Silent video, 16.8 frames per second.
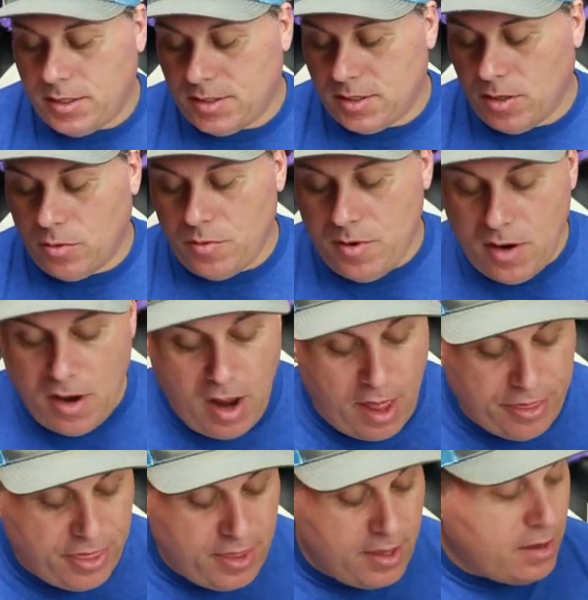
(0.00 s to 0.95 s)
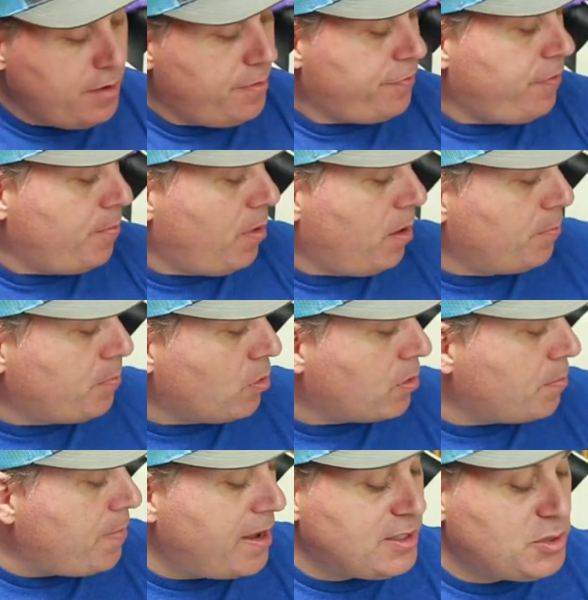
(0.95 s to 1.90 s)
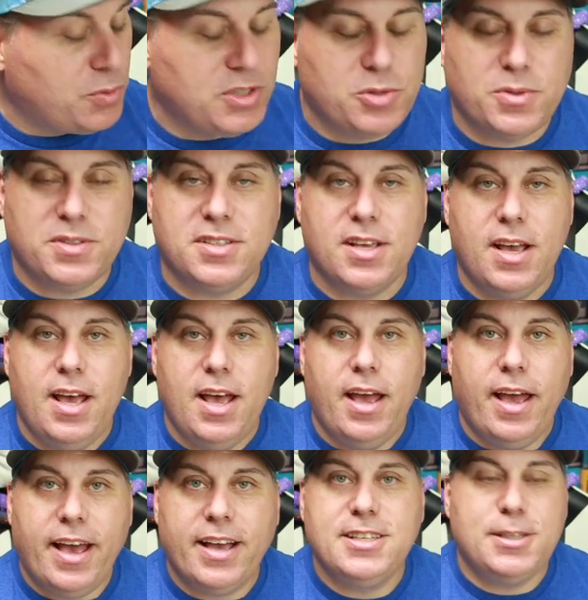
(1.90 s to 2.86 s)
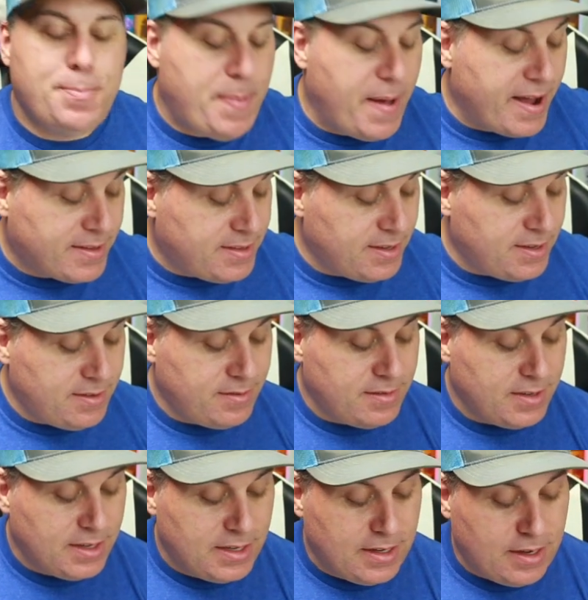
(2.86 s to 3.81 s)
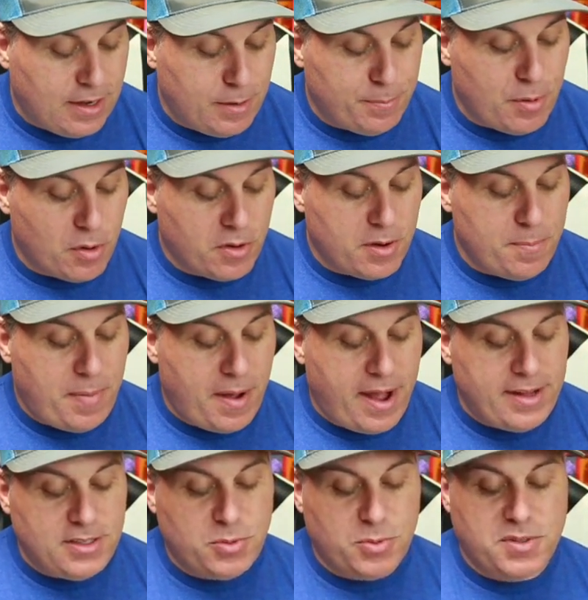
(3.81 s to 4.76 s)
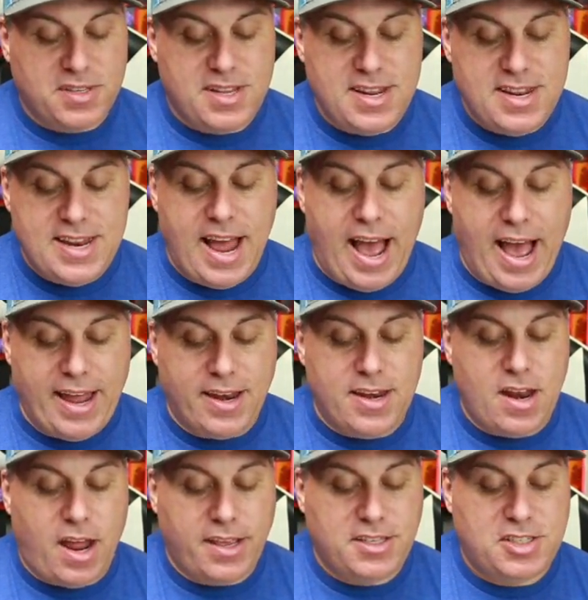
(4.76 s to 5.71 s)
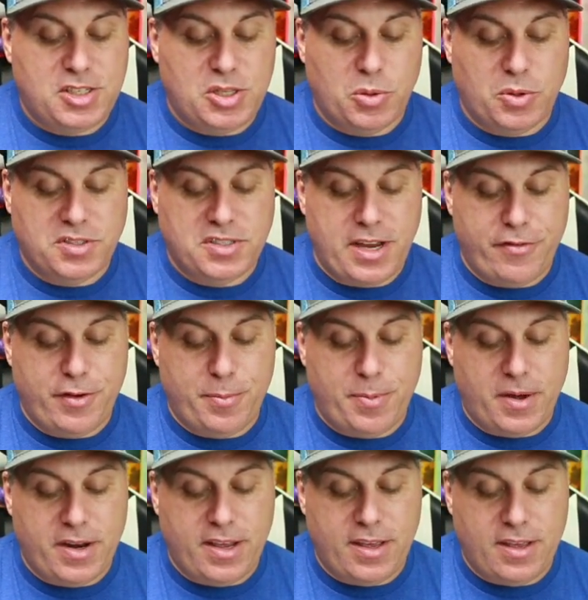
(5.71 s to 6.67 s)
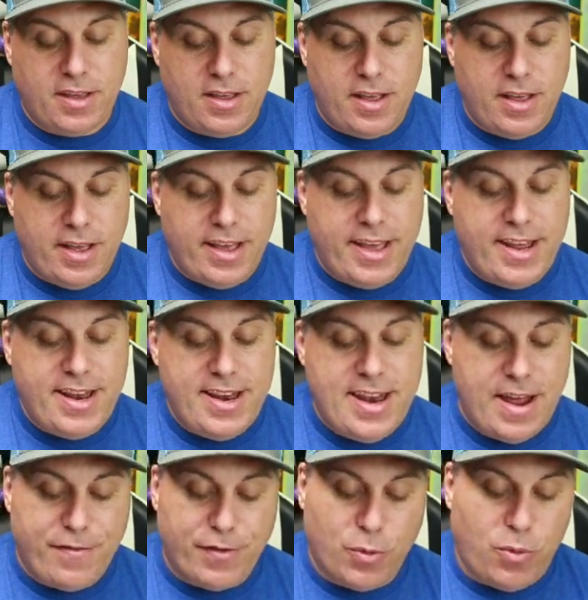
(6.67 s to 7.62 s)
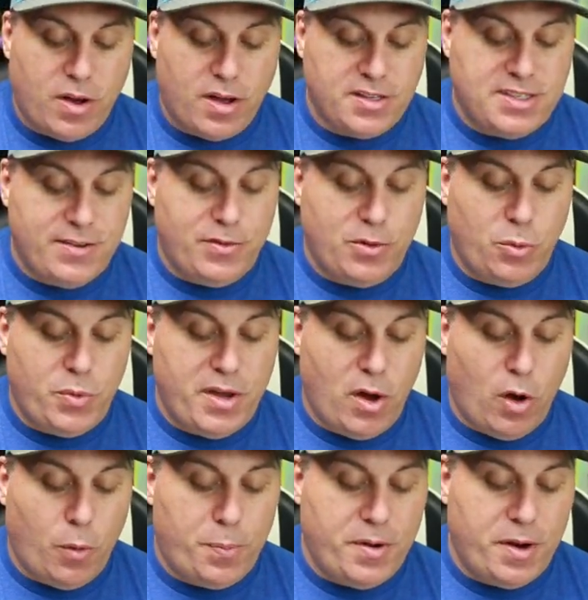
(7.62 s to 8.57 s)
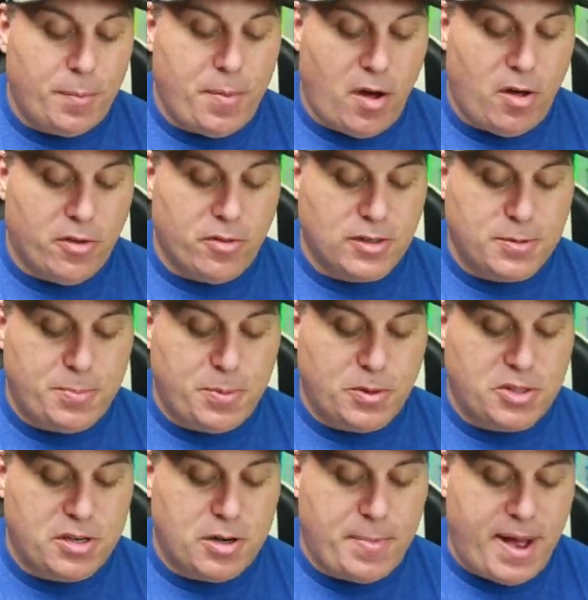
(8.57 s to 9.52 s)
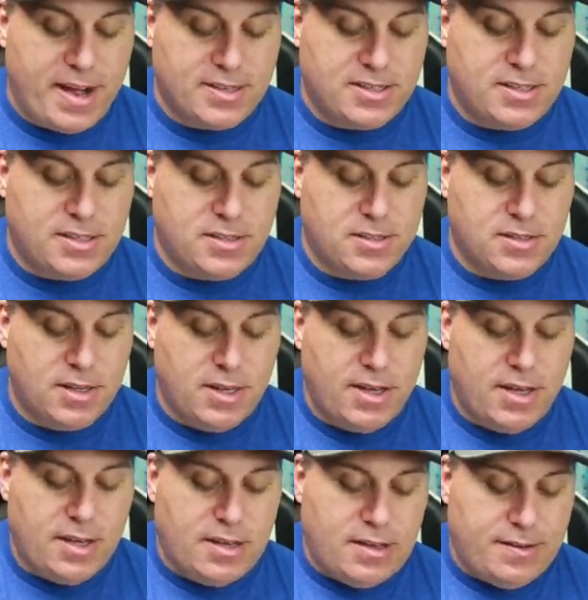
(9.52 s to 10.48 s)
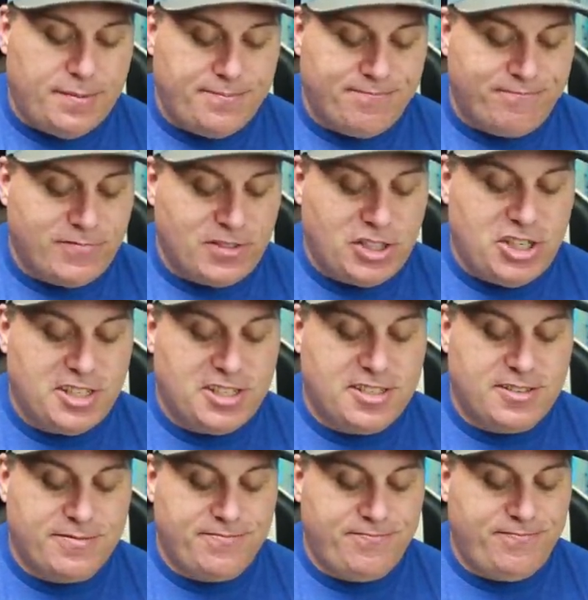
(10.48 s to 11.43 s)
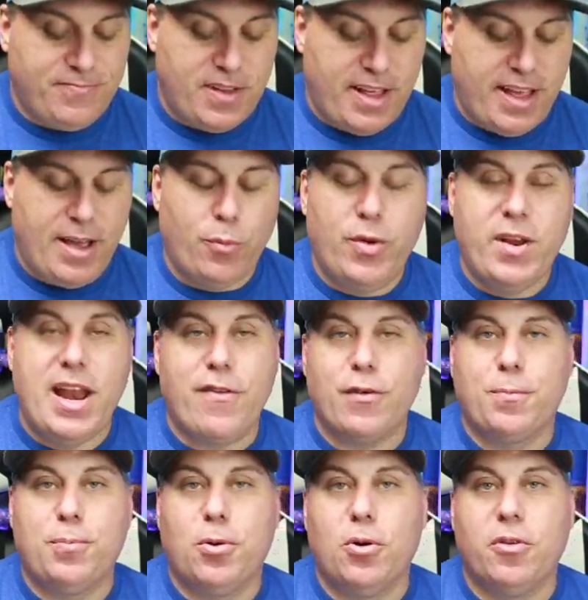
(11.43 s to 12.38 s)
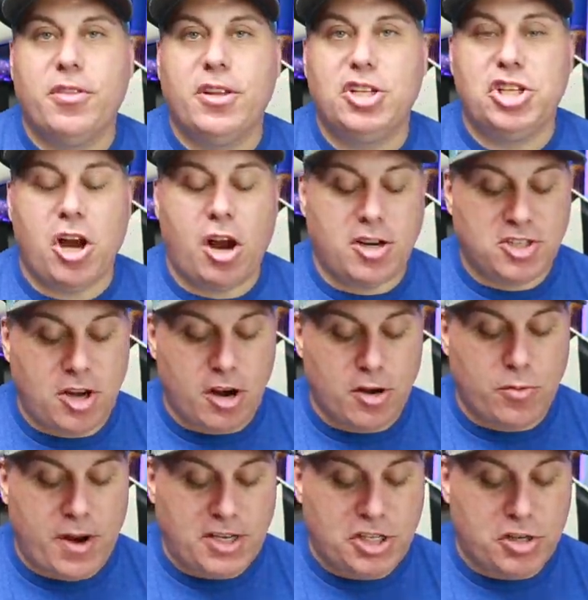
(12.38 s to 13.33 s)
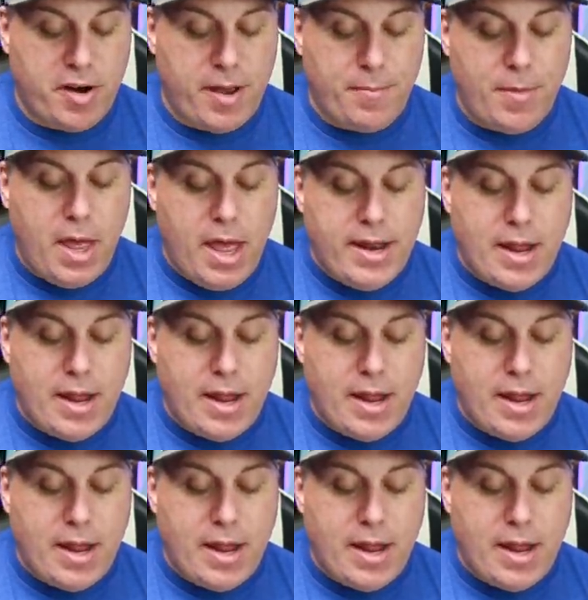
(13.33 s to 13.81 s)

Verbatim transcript: So nothing from Unbroken Bonds, which was expected. Unbroken Bonds was not nice to us, everybody. It never was. Even when we opened up all those booster boxes, just we never pulled the Charizard Reshiram.